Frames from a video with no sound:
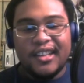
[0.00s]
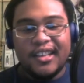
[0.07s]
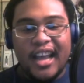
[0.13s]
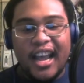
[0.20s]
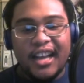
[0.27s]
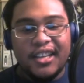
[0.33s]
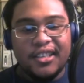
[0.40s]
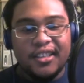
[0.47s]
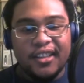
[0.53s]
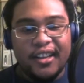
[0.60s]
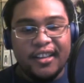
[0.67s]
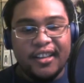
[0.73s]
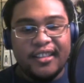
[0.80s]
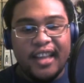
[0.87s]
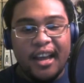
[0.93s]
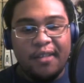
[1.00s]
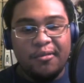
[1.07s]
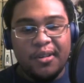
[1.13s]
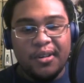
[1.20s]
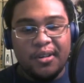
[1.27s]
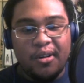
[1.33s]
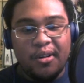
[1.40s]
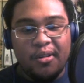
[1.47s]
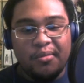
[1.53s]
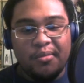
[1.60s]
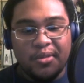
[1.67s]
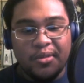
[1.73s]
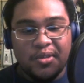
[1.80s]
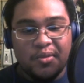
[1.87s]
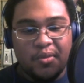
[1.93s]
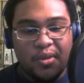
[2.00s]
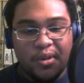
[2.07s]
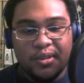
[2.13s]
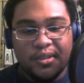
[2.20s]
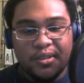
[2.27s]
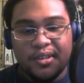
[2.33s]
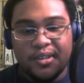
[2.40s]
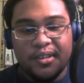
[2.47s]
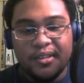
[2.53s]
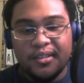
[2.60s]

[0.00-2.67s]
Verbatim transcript: Actually, that one almost worked.